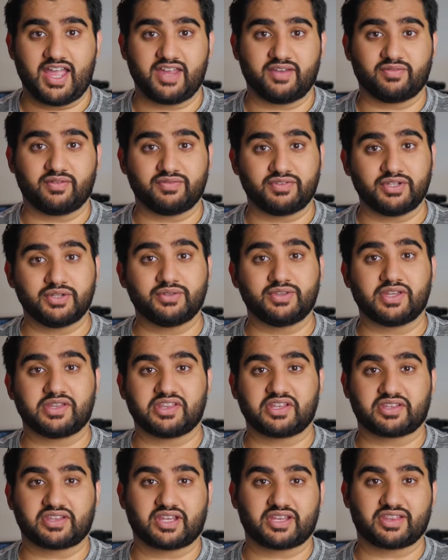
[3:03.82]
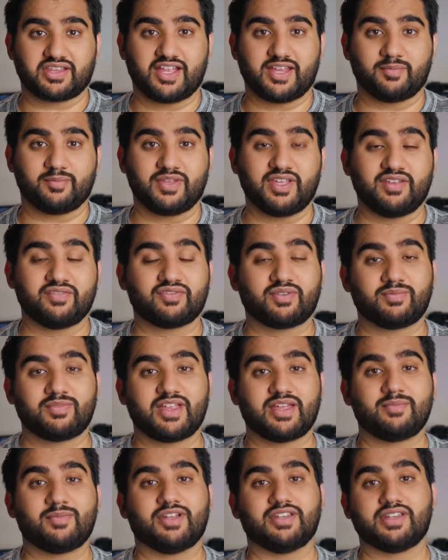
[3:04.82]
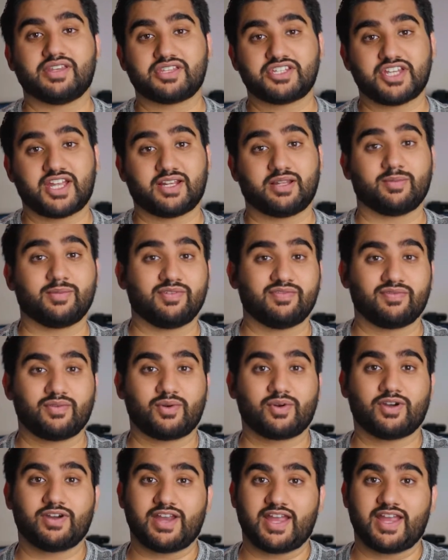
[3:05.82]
reviewed the 669B from them on this channel before,